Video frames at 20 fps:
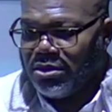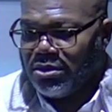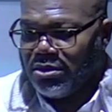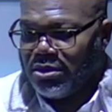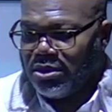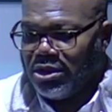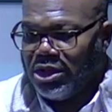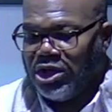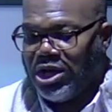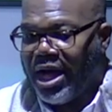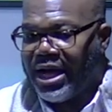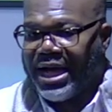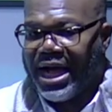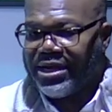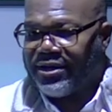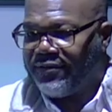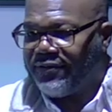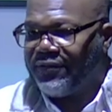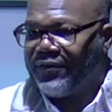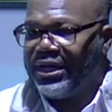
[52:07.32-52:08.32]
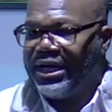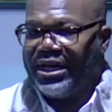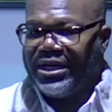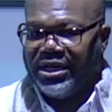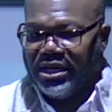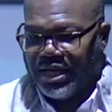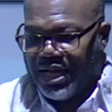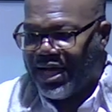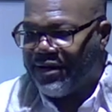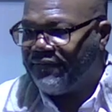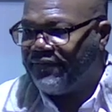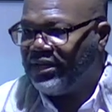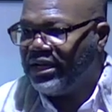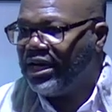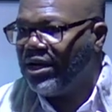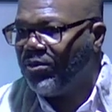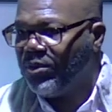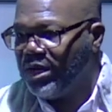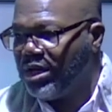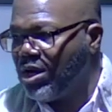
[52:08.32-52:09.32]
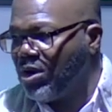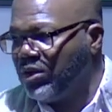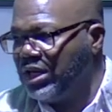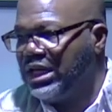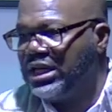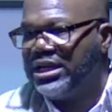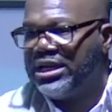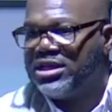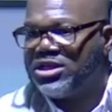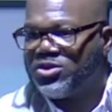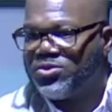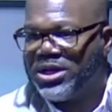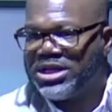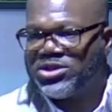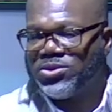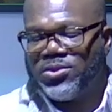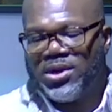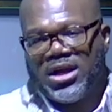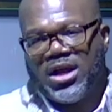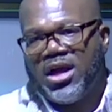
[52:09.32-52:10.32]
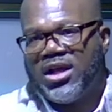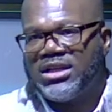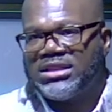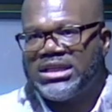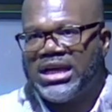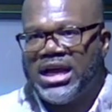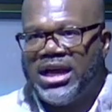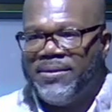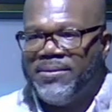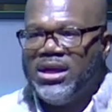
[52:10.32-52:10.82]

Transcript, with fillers: You know, I got a friend in Lafayette. We go eat at his restaurant all the time.